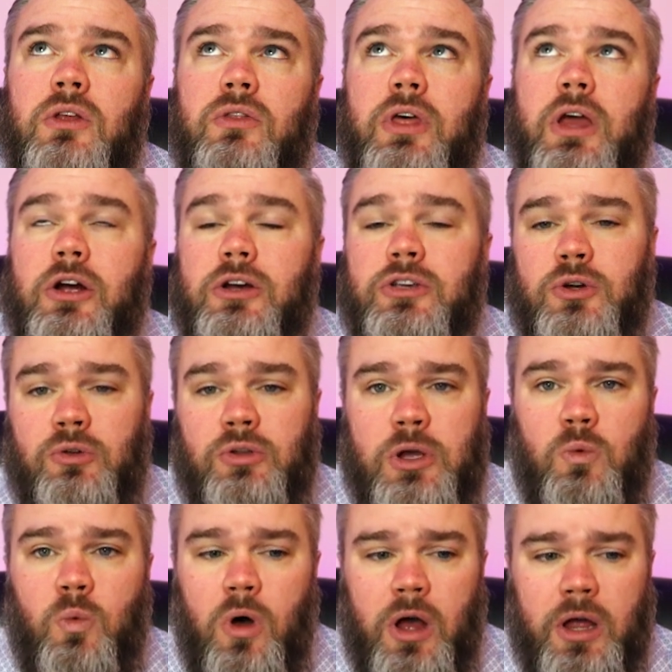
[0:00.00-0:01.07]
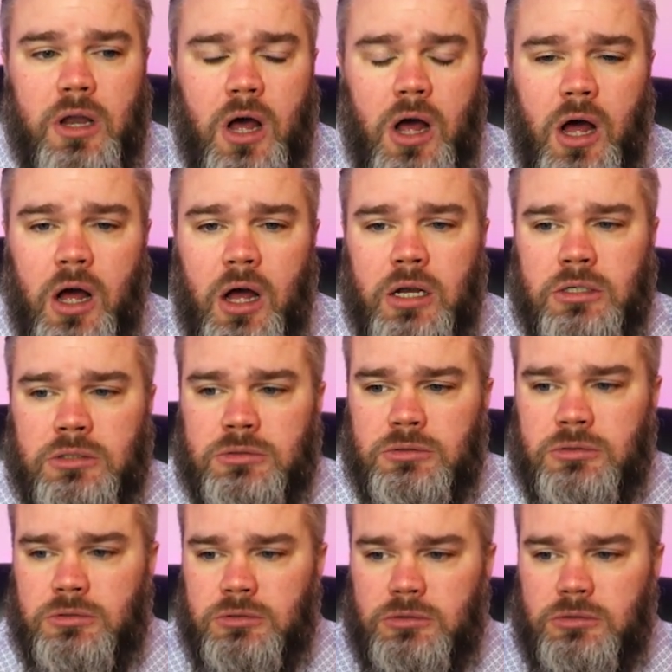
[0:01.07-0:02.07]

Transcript: there is only one on